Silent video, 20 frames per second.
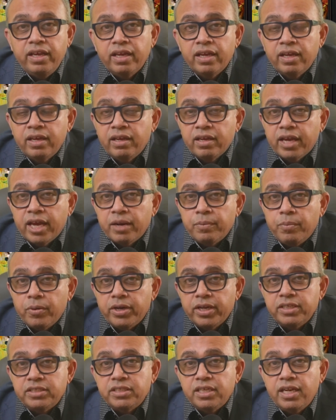can
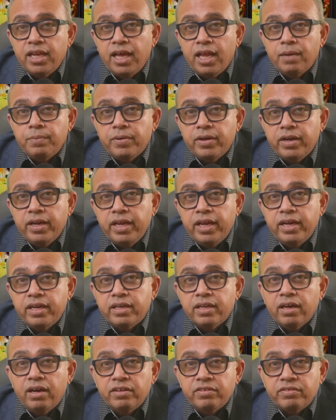potentially help create
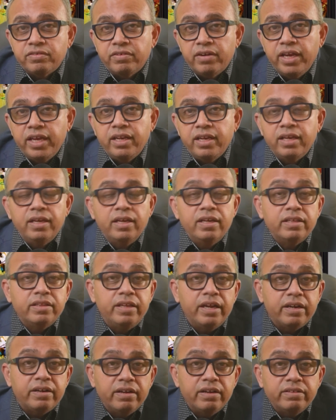a strain
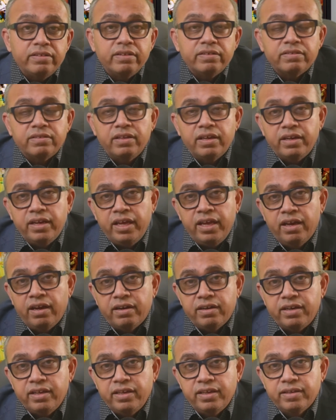that resists the
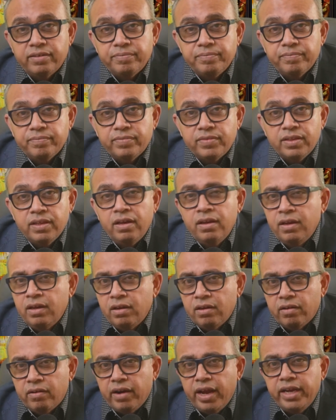ART.
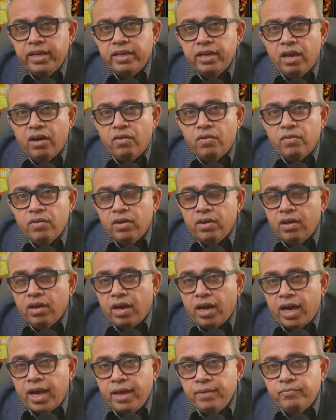Right now,
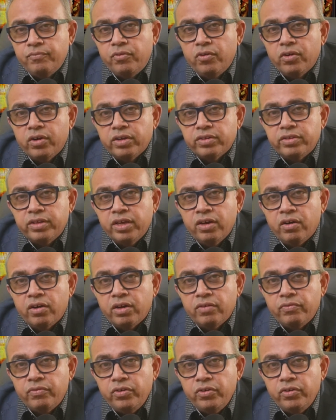I am focusing on a few